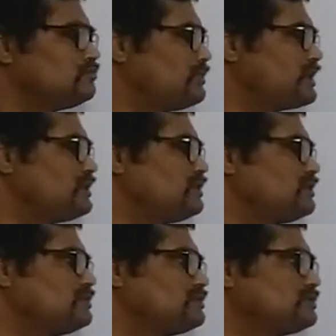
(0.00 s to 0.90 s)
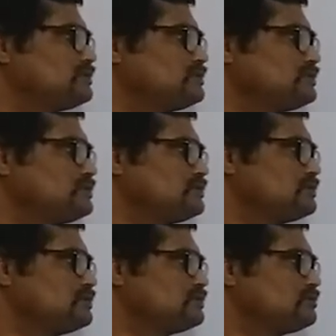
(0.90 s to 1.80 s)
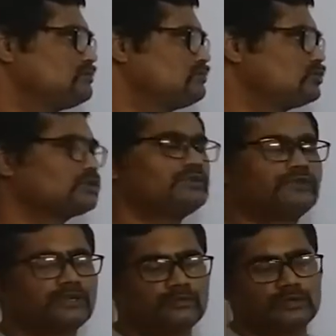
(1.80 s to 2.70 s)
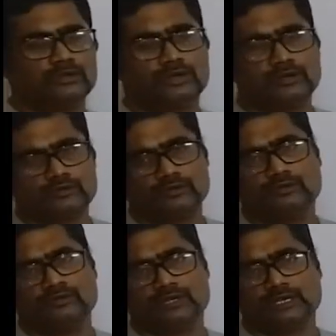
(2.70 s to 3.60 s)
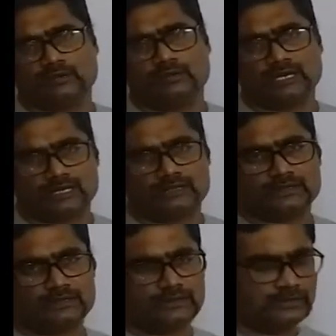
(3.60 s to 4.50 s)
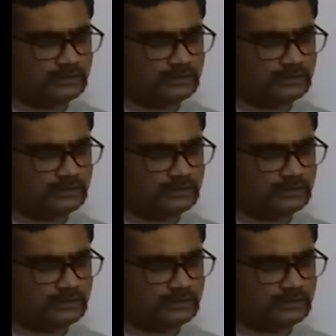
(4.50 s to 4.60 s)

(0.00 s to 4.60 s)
making it more comfortable, you have to do little practice.